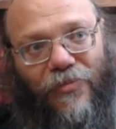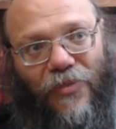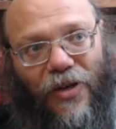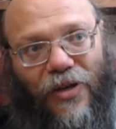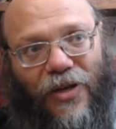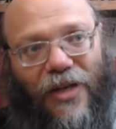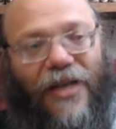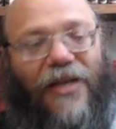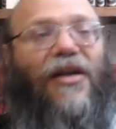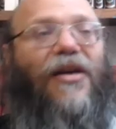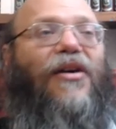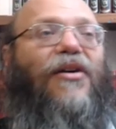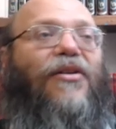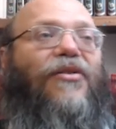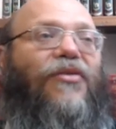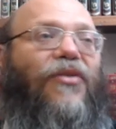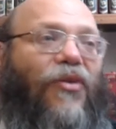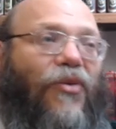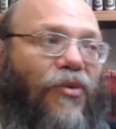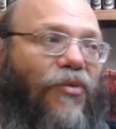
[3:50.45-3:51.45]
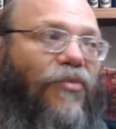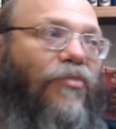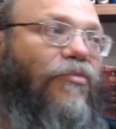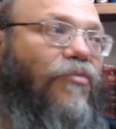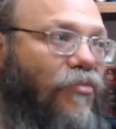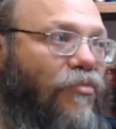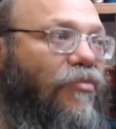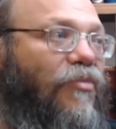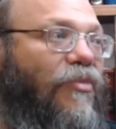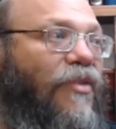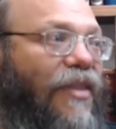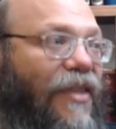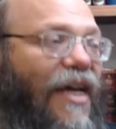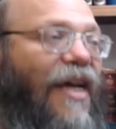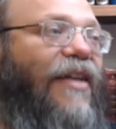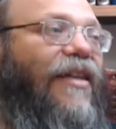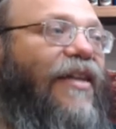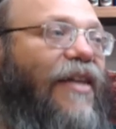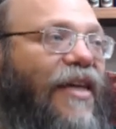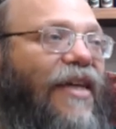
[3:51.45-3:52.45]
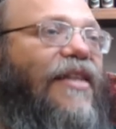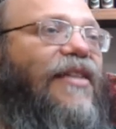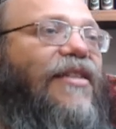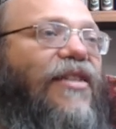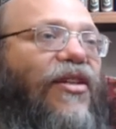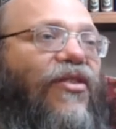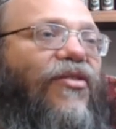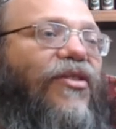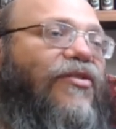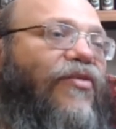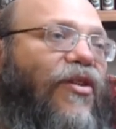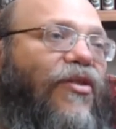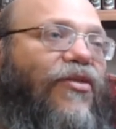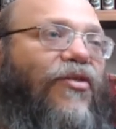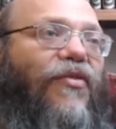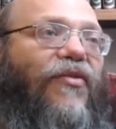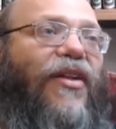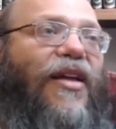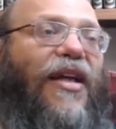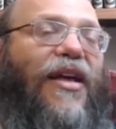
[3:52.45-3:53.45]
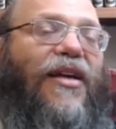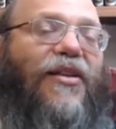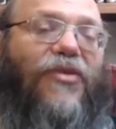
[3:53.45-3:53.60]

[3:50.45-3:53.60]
Okay, so that is the resurrection of the dead.